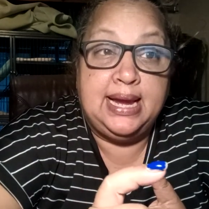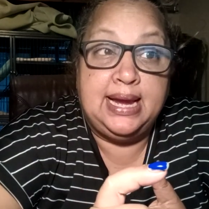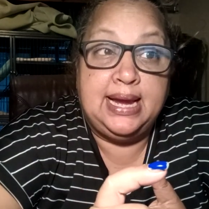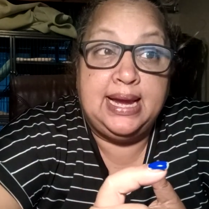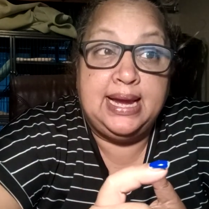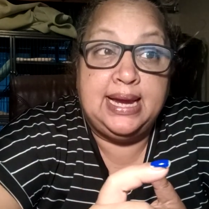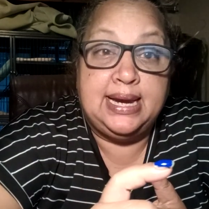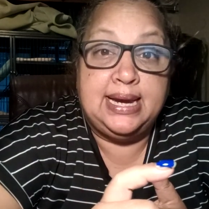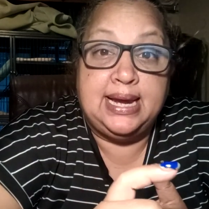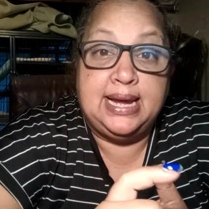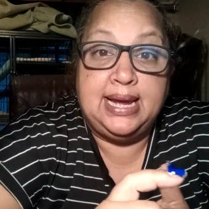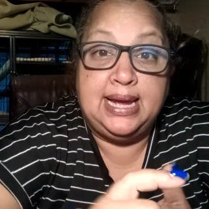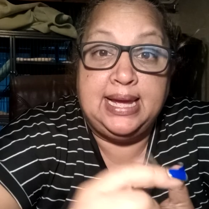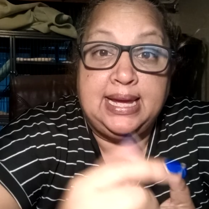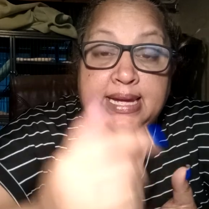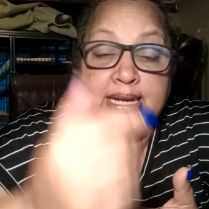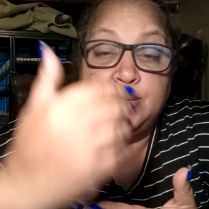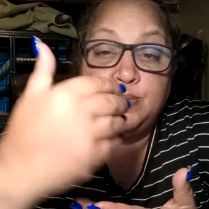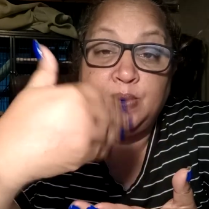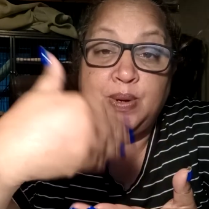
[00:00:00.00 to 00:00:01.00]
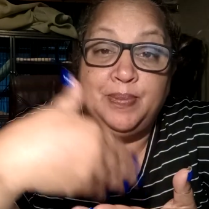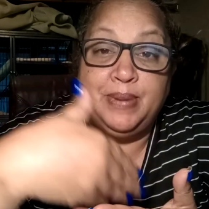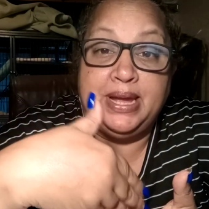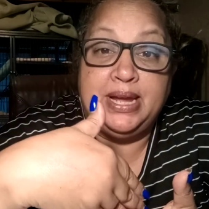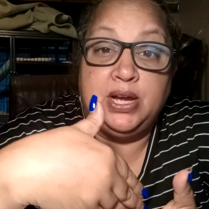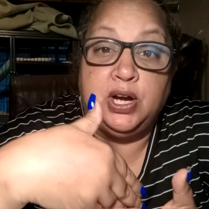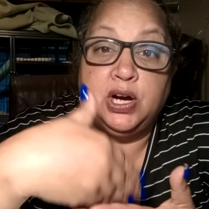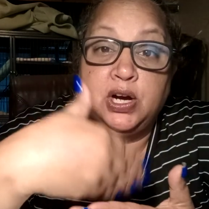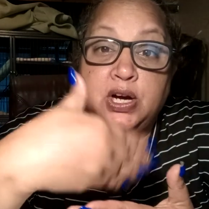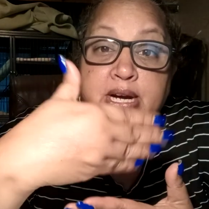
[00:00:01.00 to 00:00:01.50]
And I had my
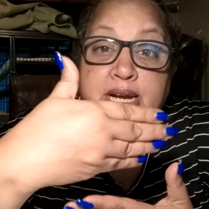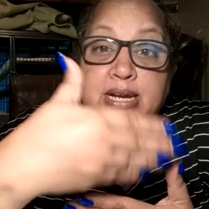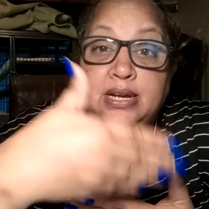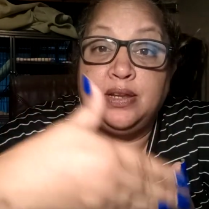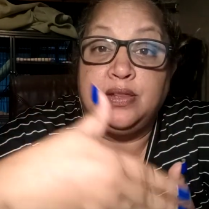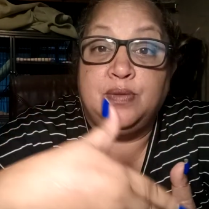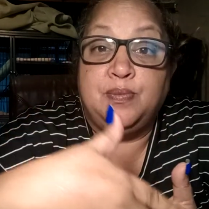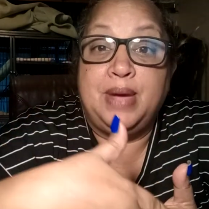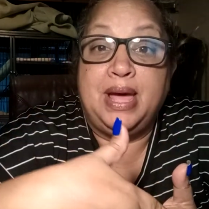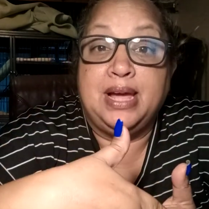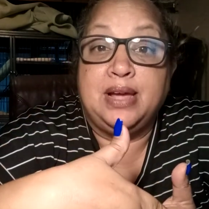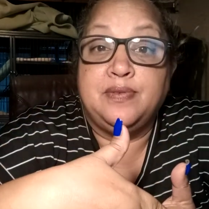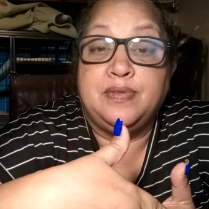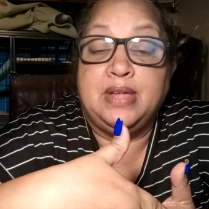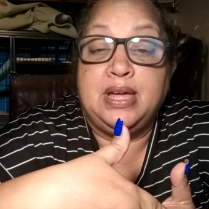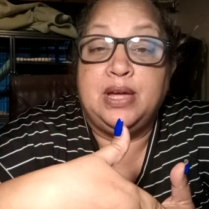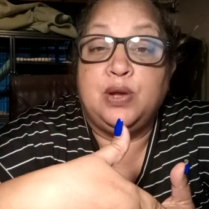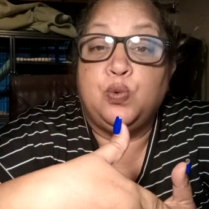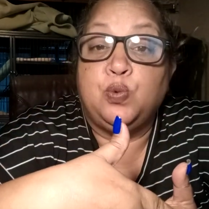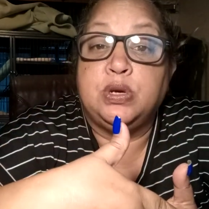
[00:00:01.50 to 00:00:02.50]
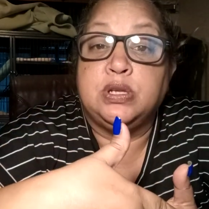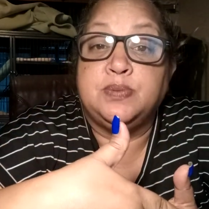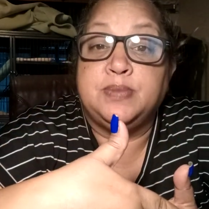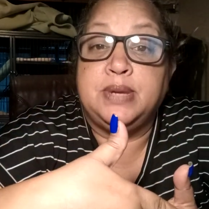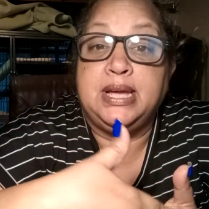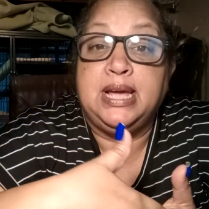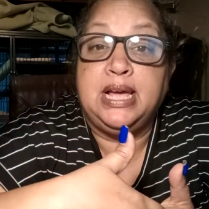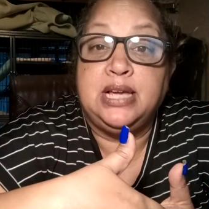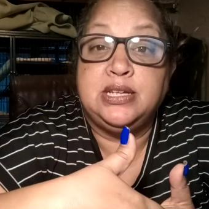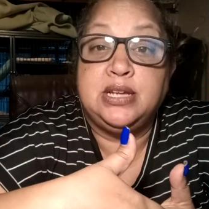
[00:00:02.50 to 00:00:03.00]
bank card, and in the back of that was my
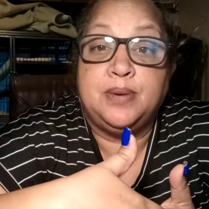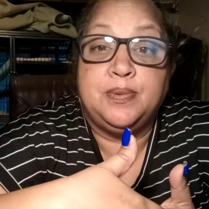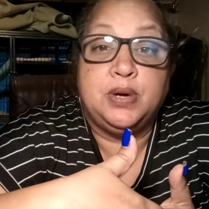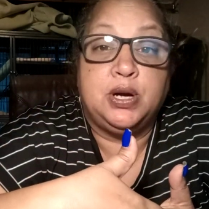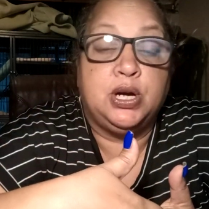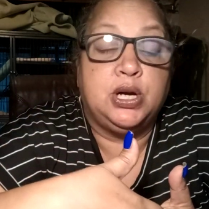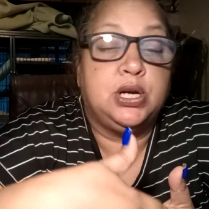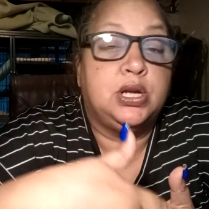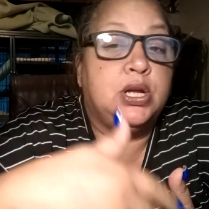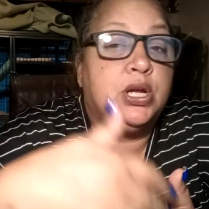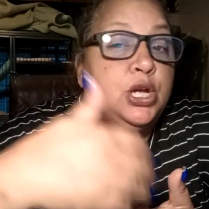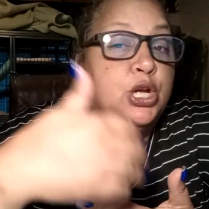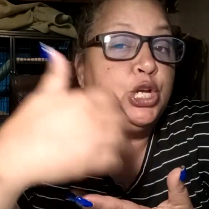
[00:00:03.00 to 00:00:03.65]
Cash App card.